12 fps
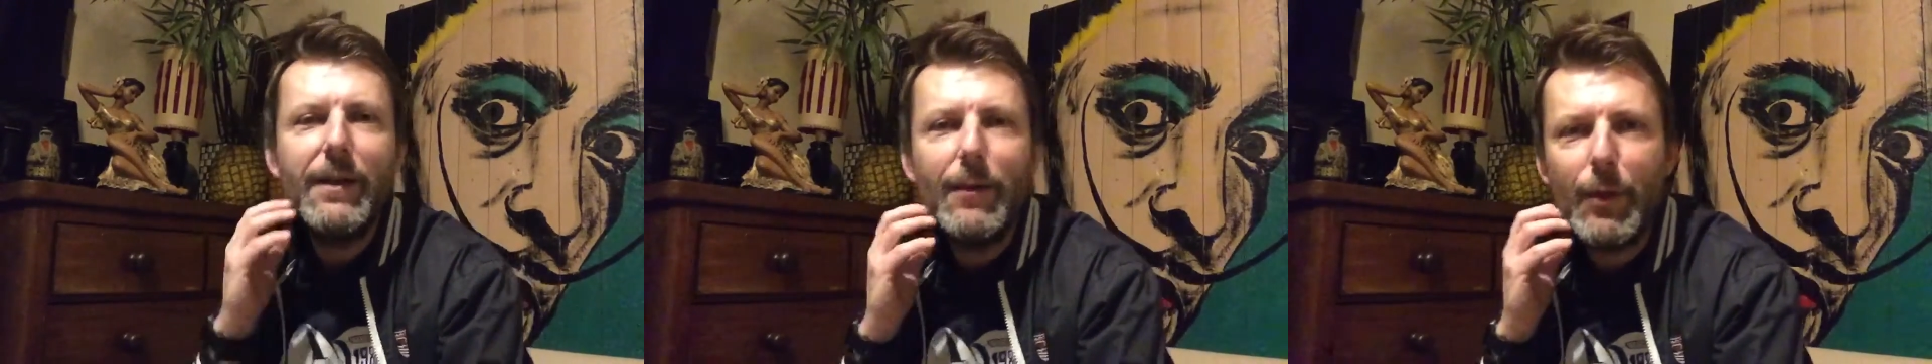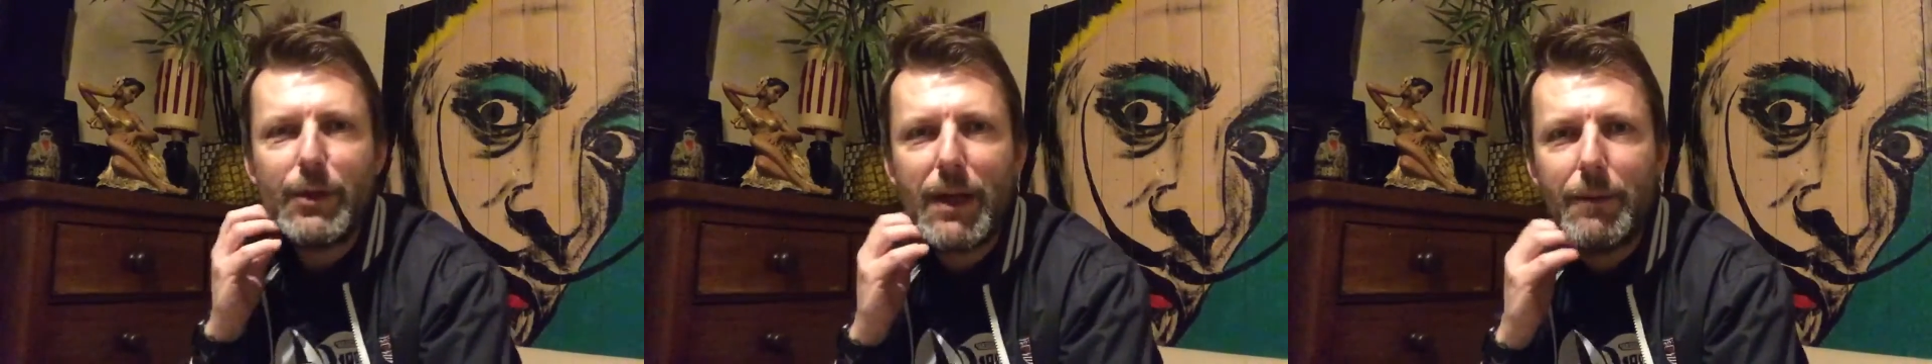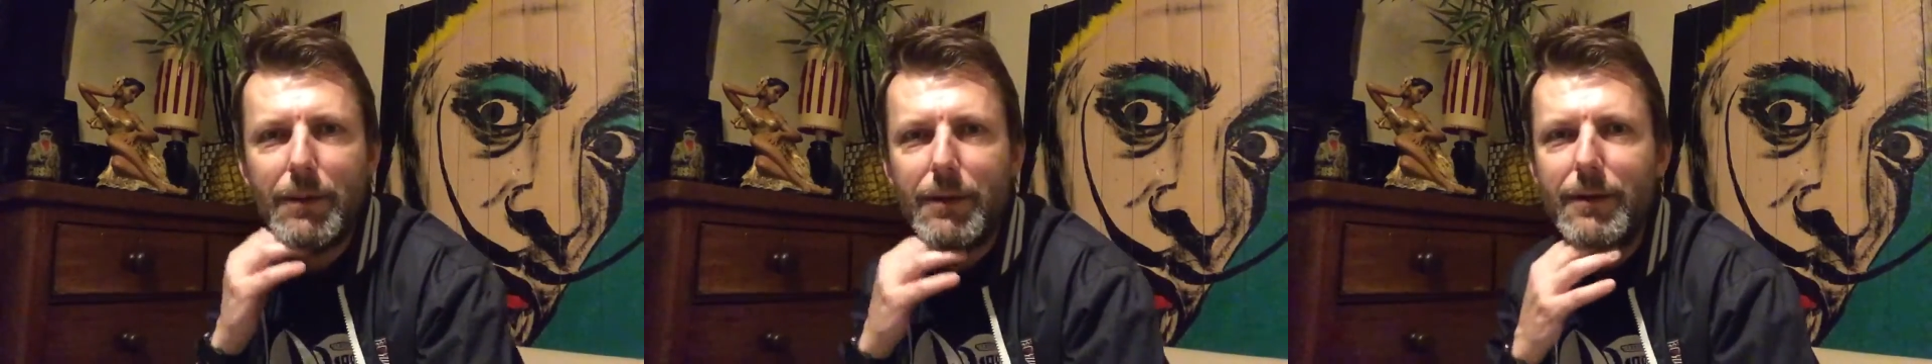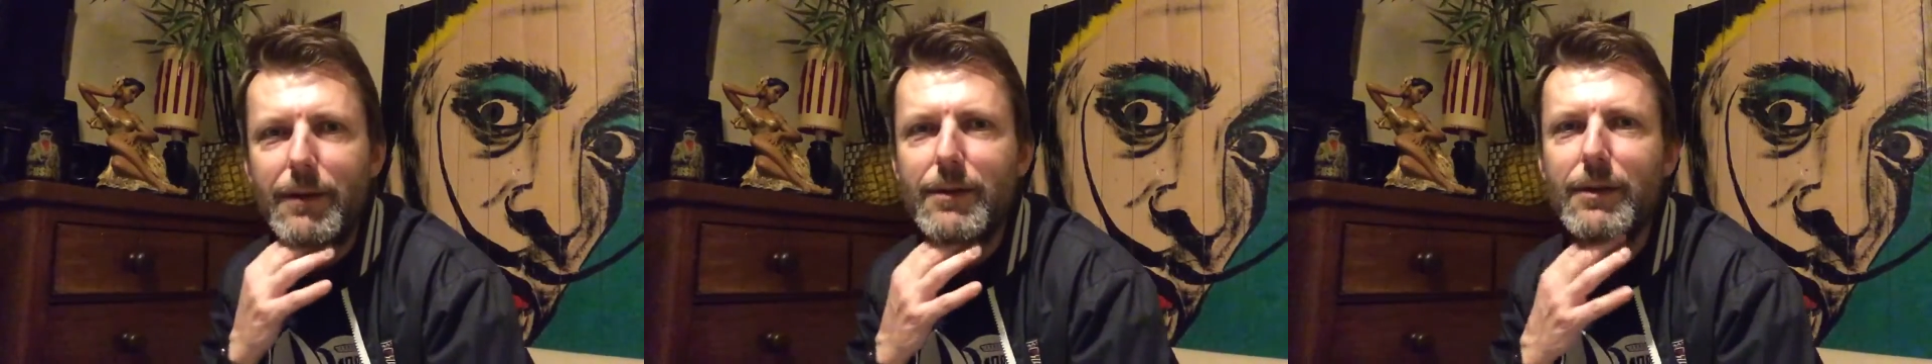What's
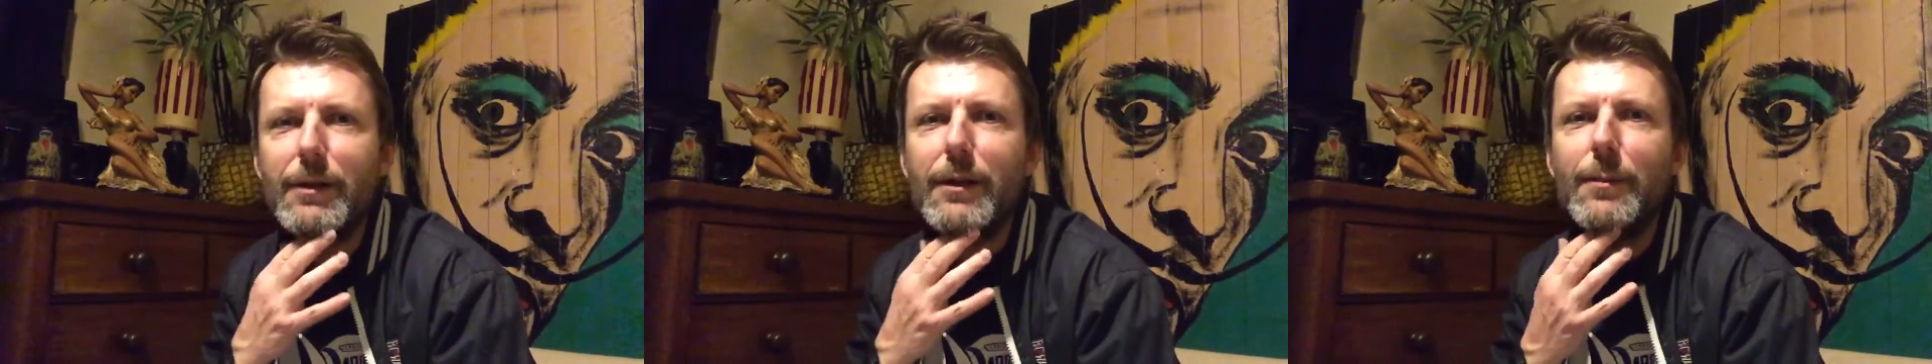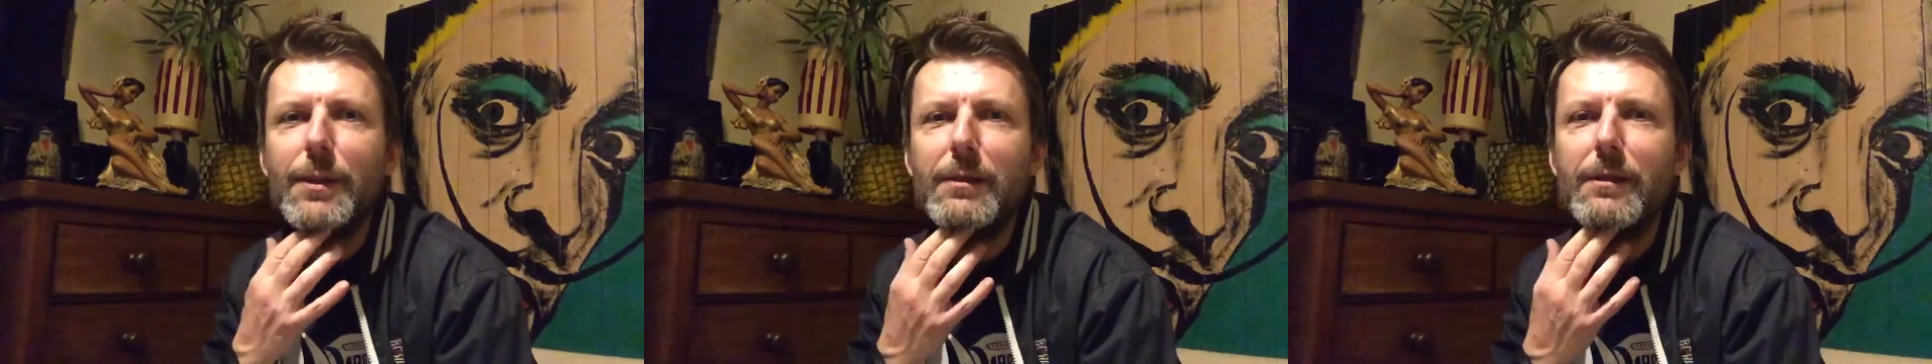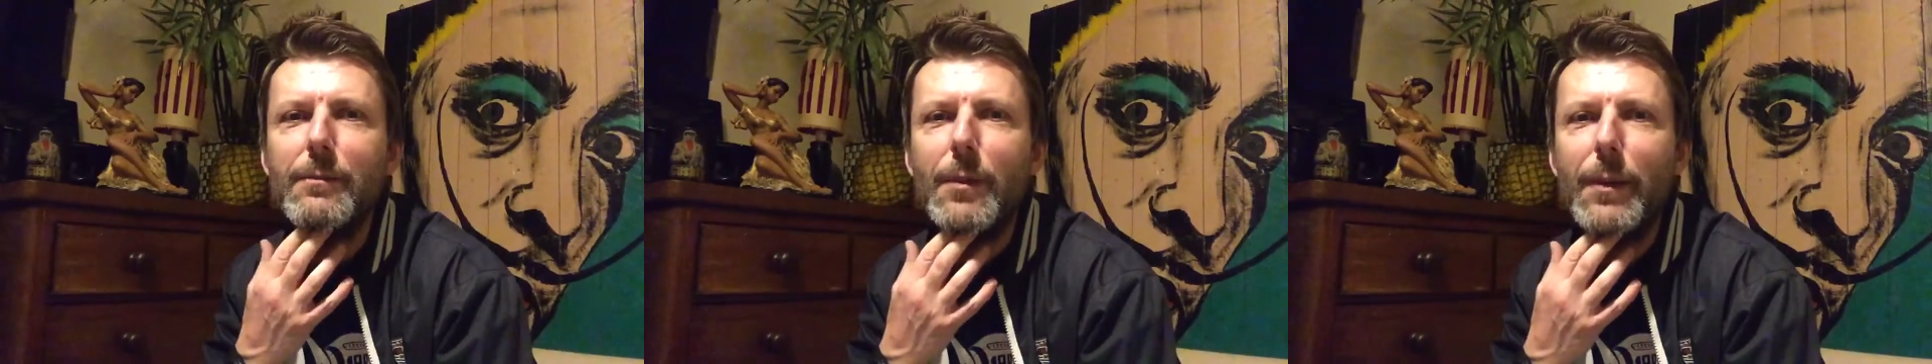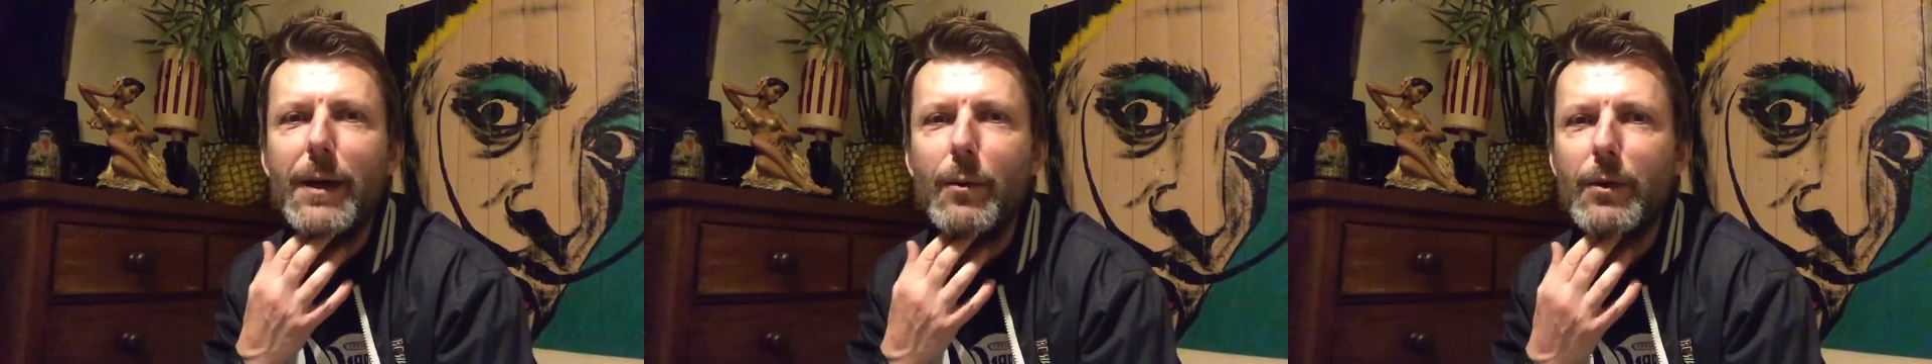happening? Is it going to be in my bank?